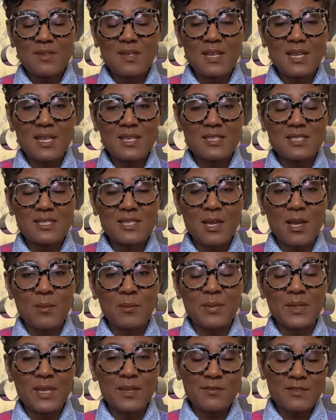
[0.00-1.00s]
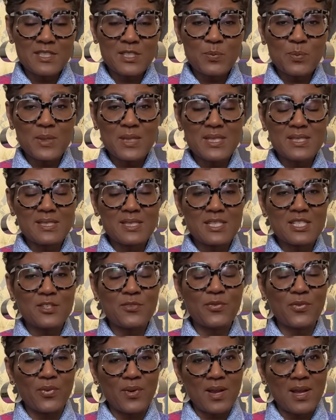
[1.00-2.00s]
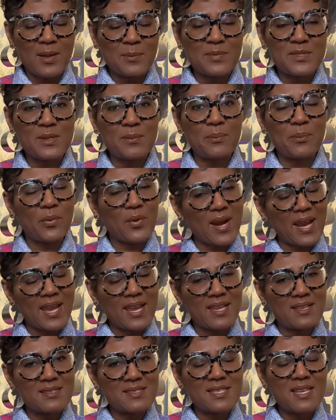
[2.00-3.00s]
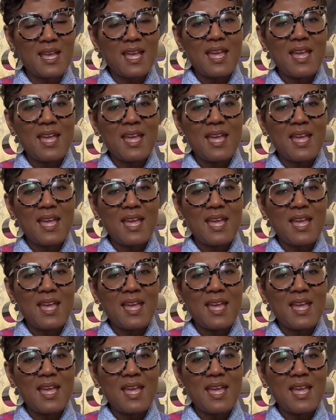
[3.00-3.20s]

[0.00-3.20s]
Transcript: in some gifted pieces from some brands,